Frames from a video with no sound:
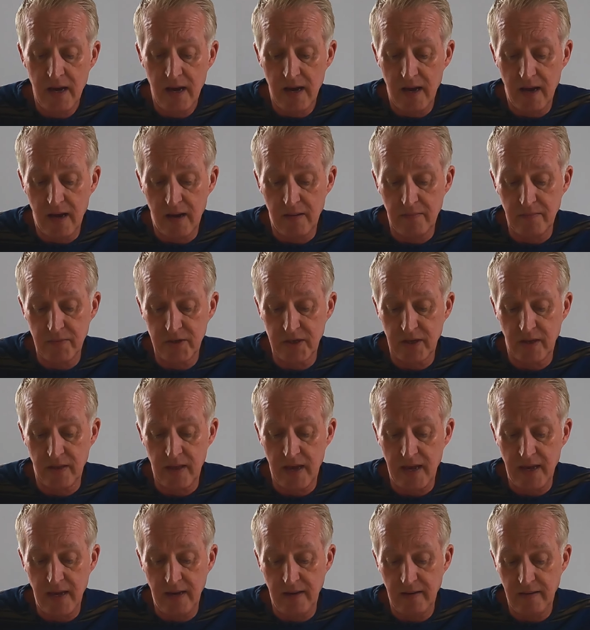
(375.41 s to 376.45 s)
Um, so
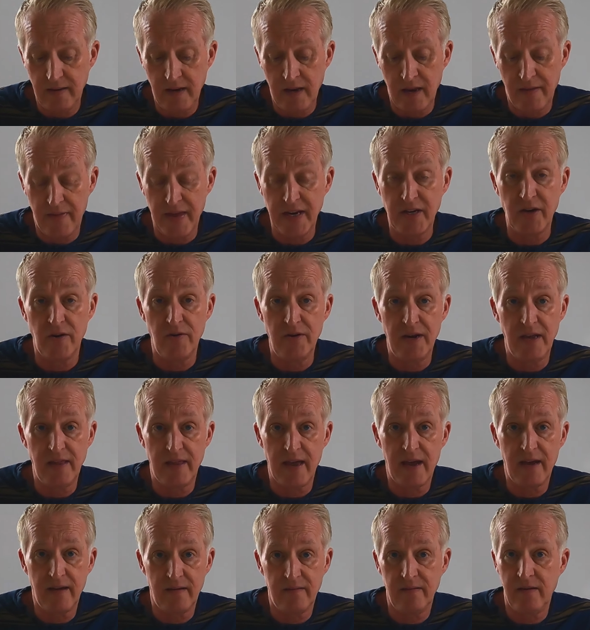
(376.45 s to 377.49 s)
they, you know, they don't need
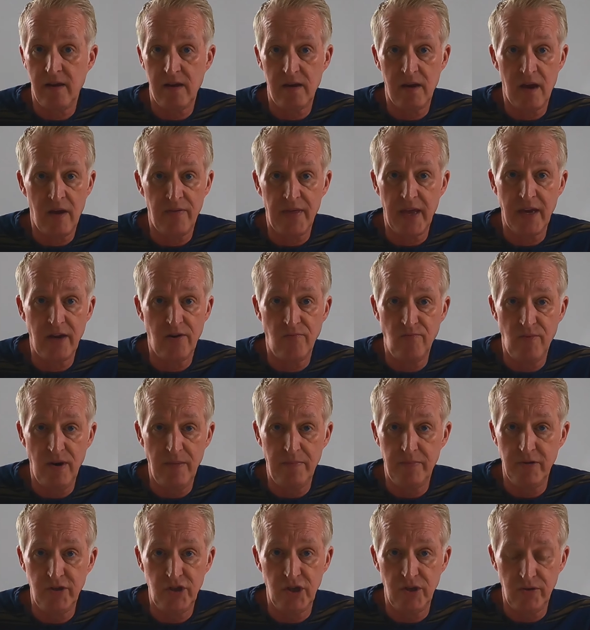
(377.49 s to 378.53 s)
that. Yeah, they can
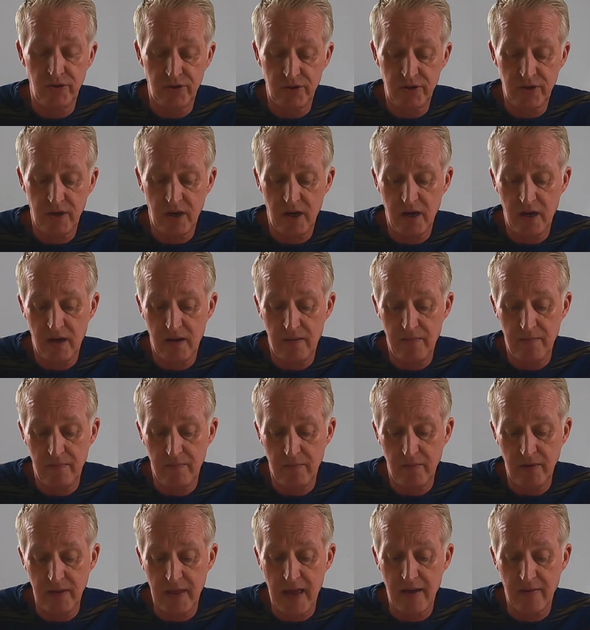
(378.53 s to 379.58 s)
reproduce
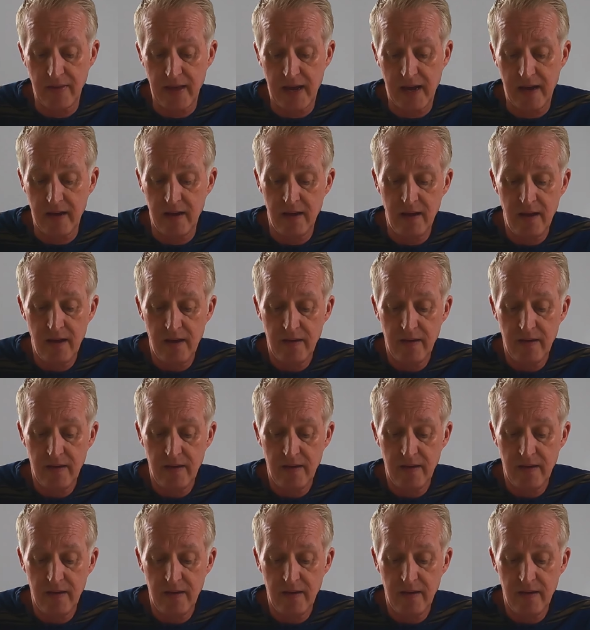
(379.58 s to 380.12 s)
um, without that.